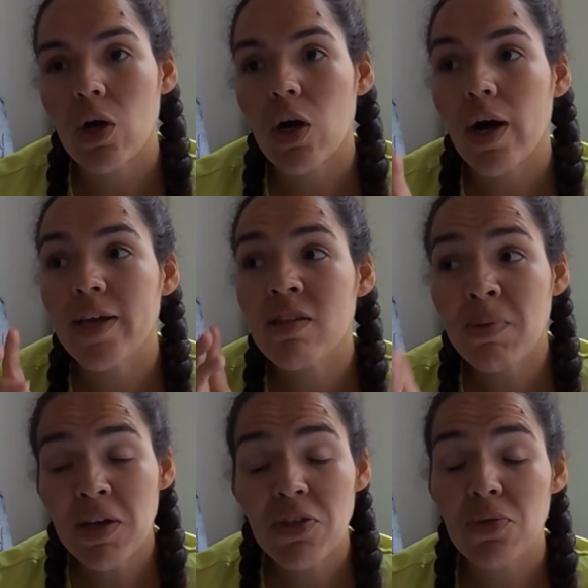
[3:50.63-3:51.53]
I
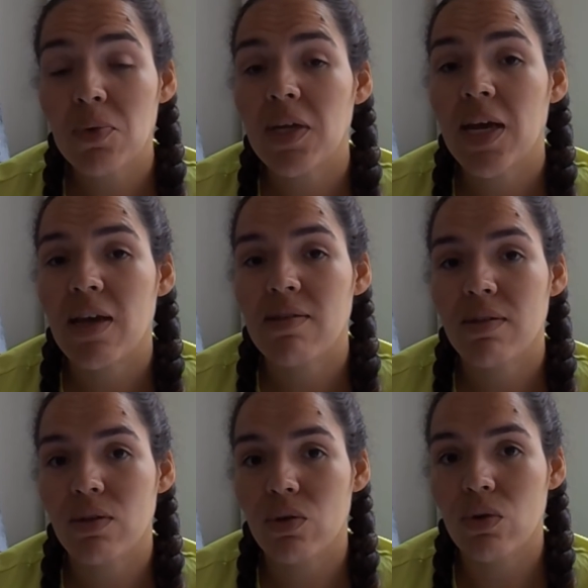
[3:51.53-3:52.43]
spent 3 days at
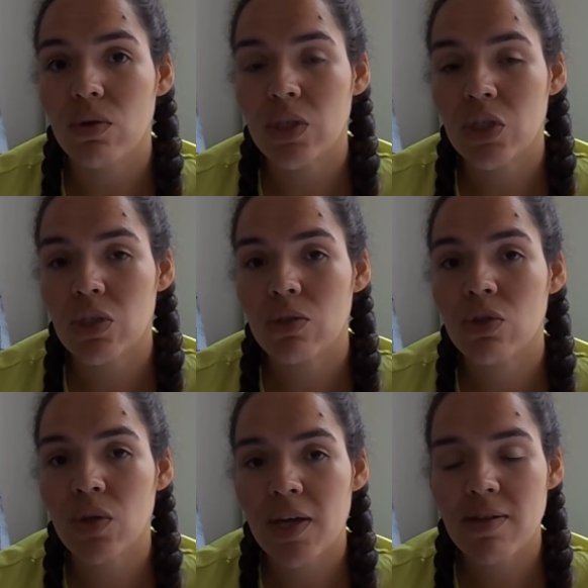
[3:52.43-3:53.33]
the gorge,
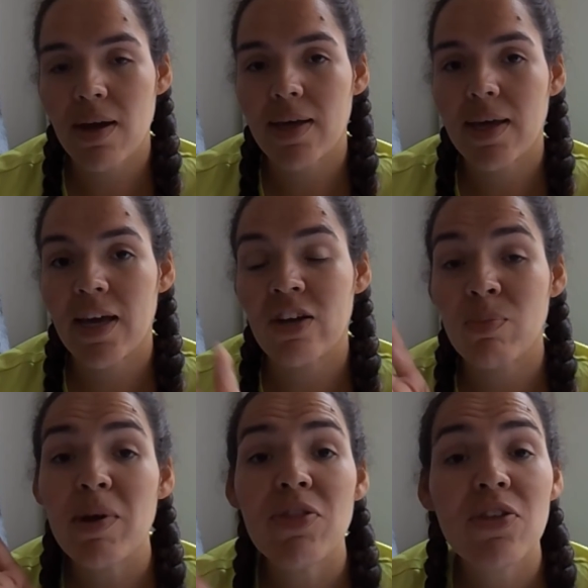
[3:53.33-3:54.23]
2 days hiking, and on
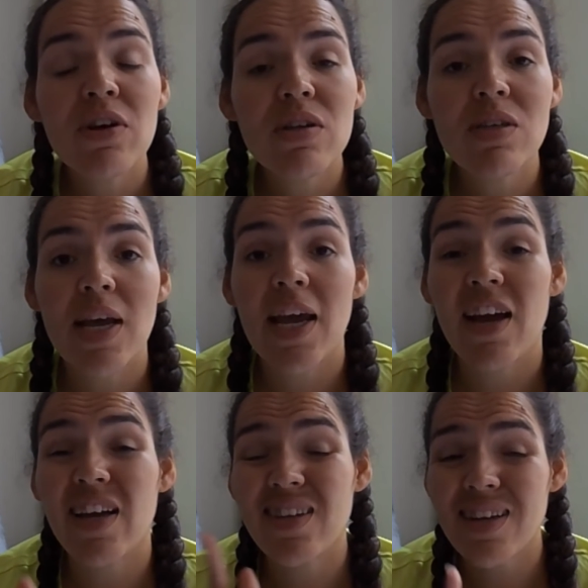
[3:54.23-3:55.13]
my 3rd day
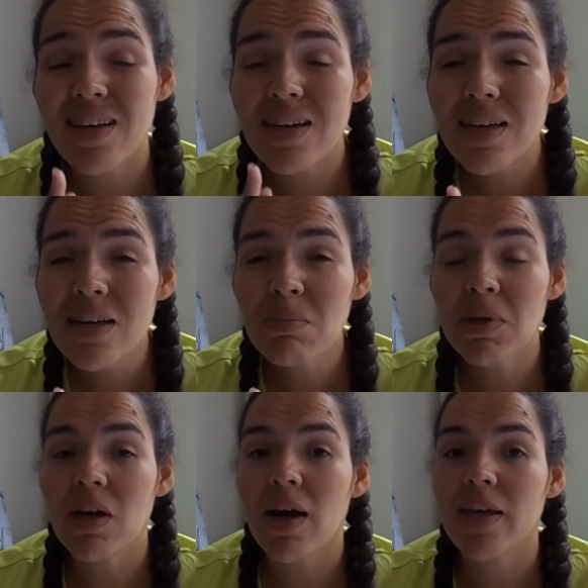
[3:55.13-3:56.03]
I did a little bit
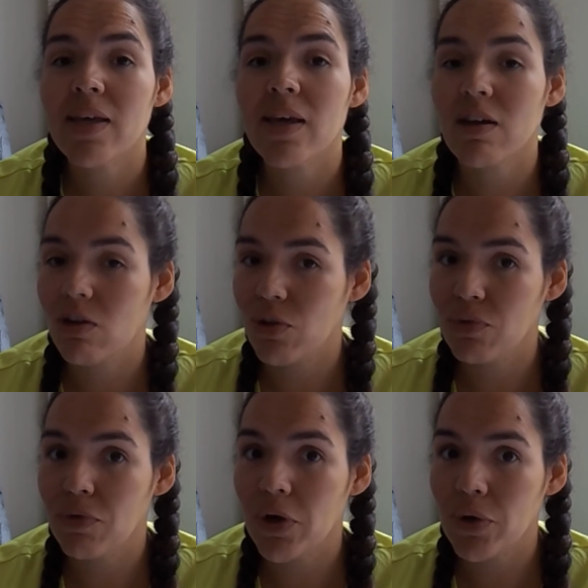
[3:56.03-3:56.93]
of hiking along
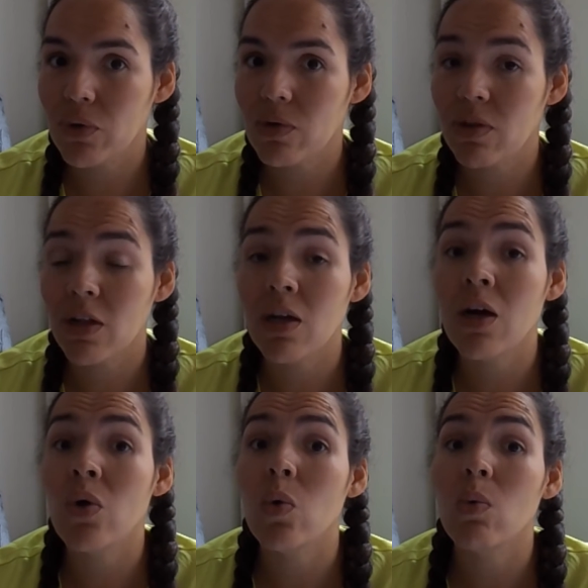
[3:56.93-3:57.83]
the road, the
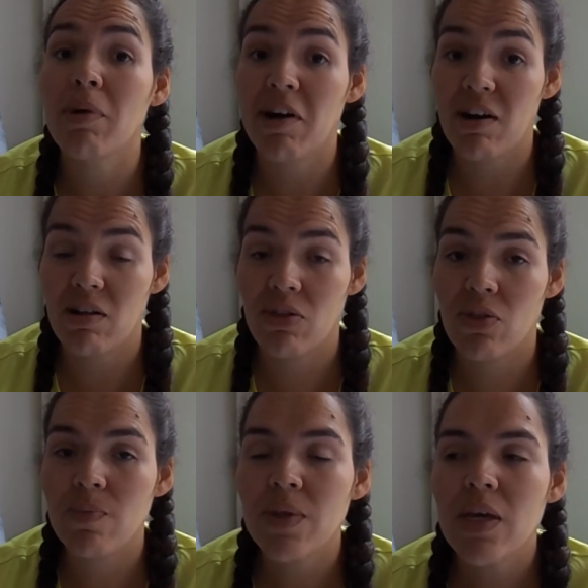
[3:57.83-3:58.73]
low path,
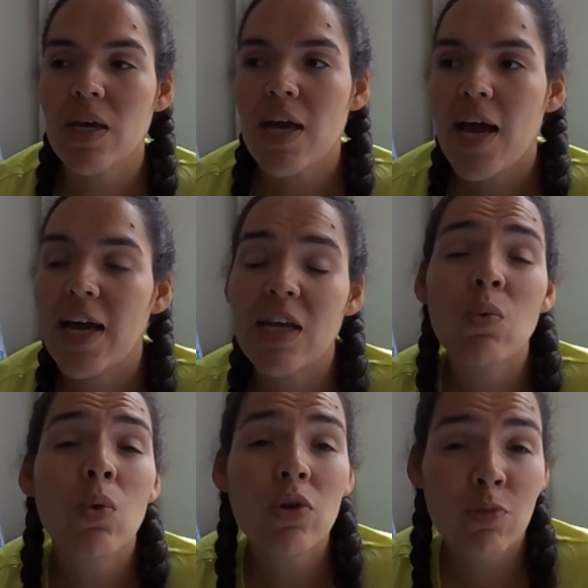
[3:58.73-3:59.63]
and it was